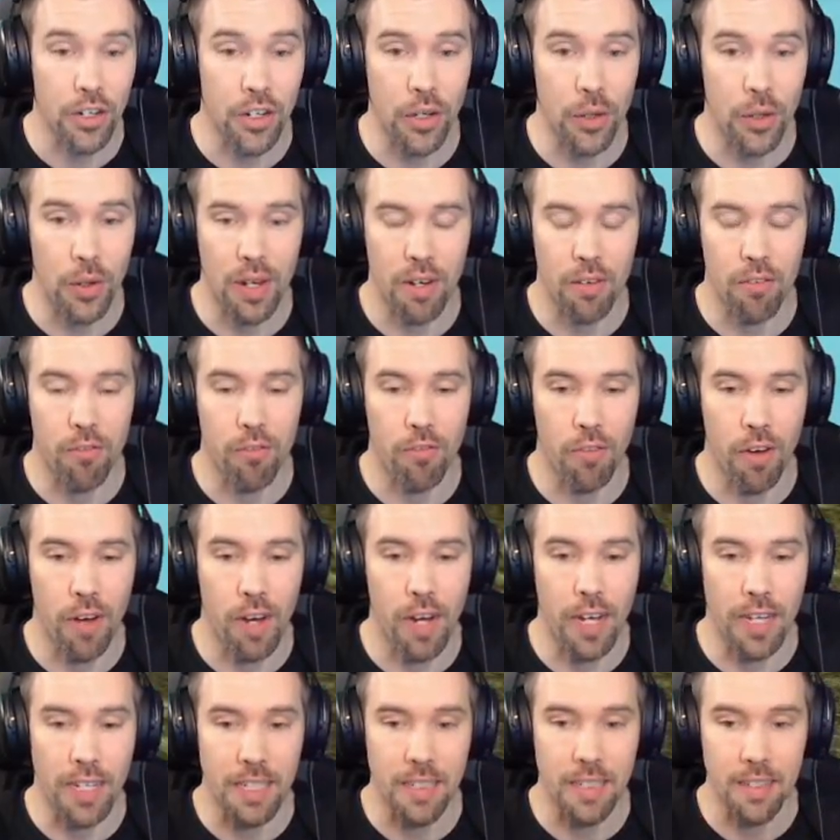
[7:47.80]
to go ahead and
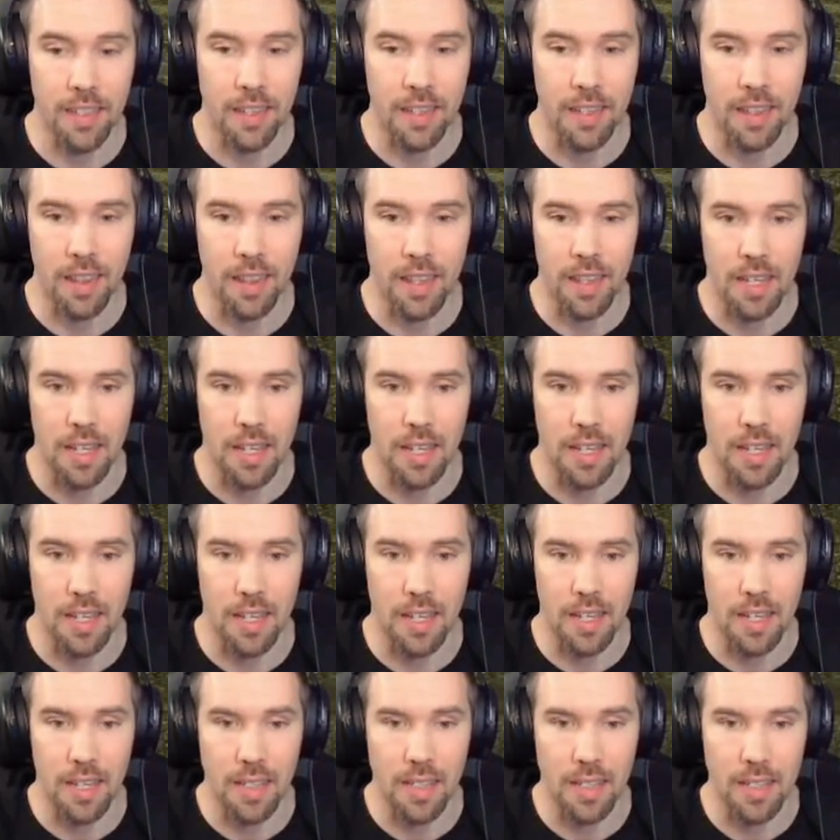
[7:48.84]
find the
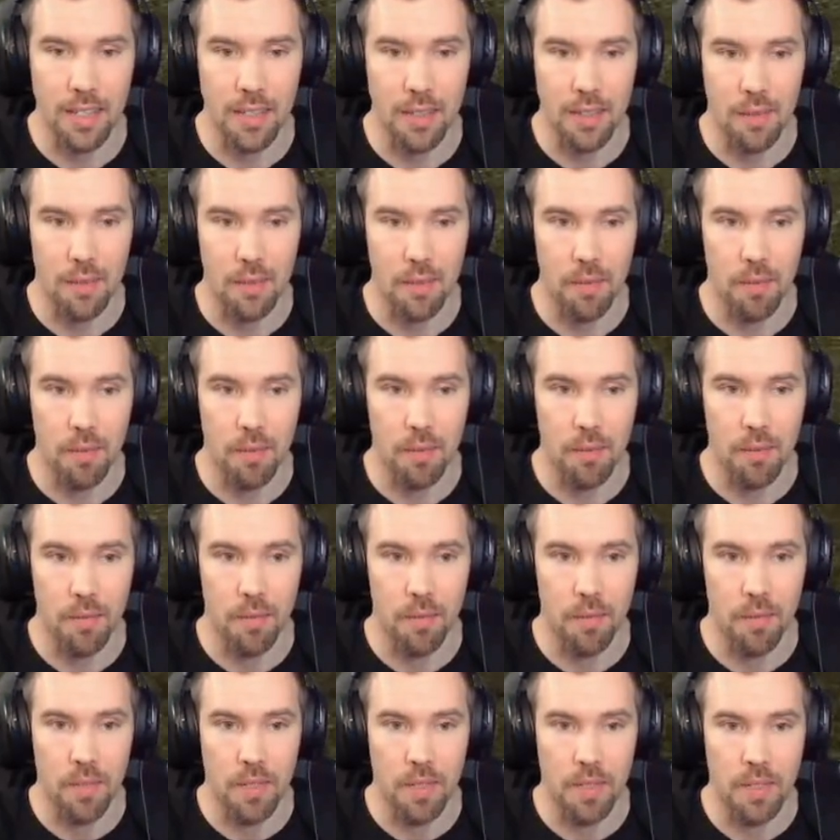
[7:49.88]

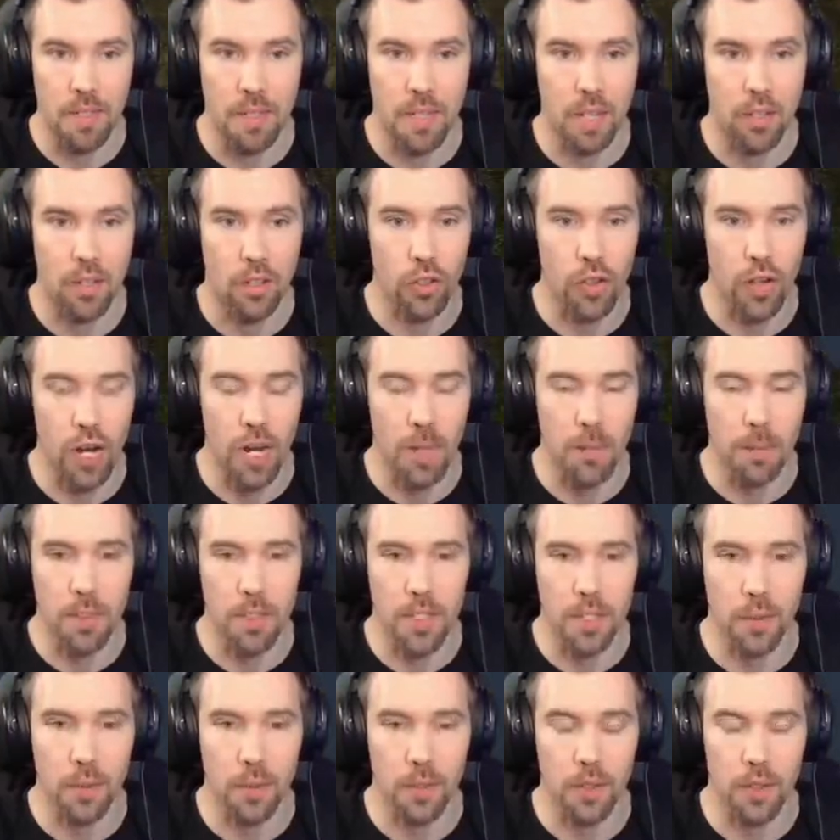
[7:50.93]
sell crops. You
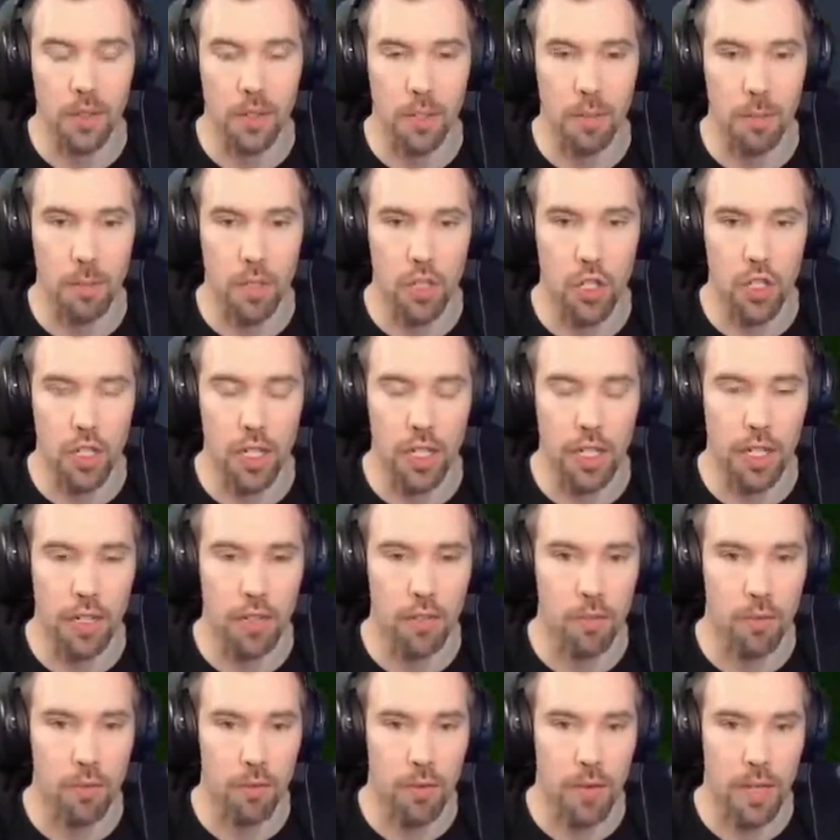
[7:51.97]
want to go to the merchant here
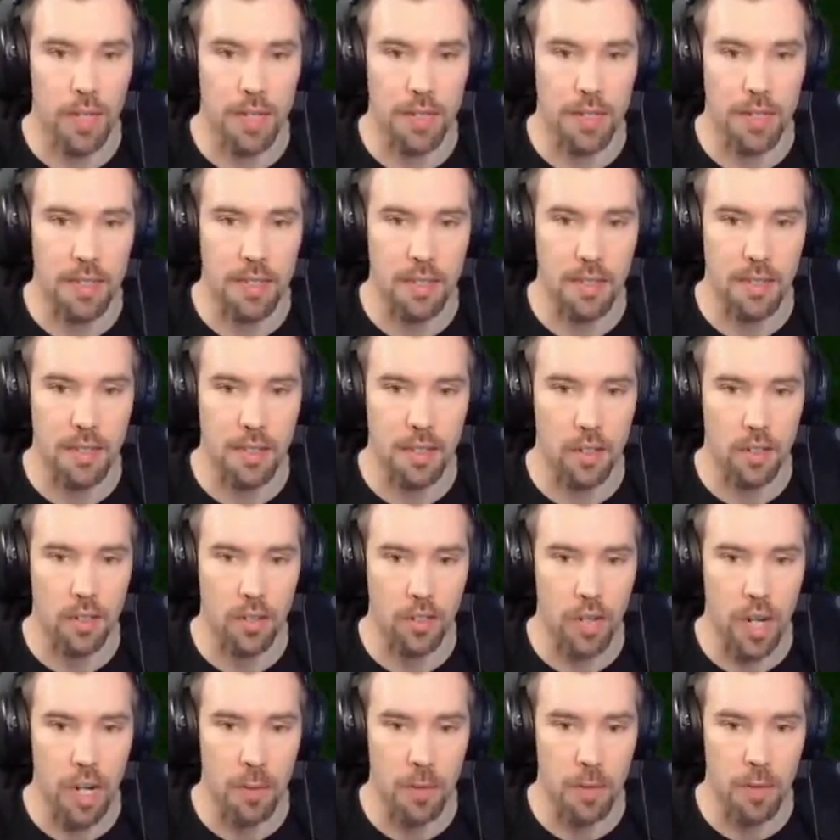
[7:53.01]
that says sell
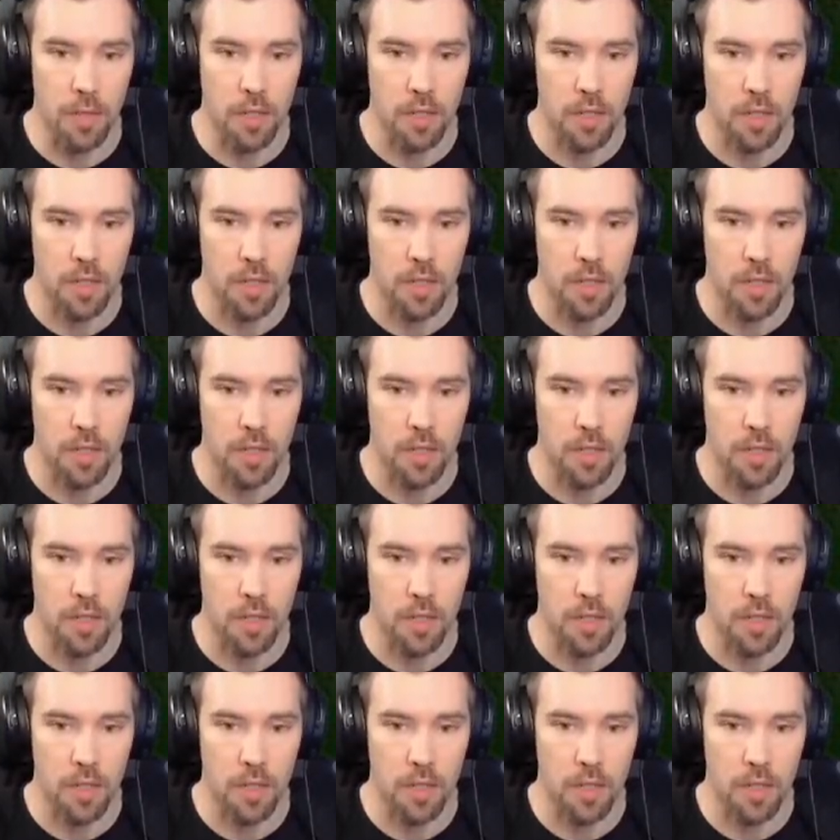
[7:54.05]
crops,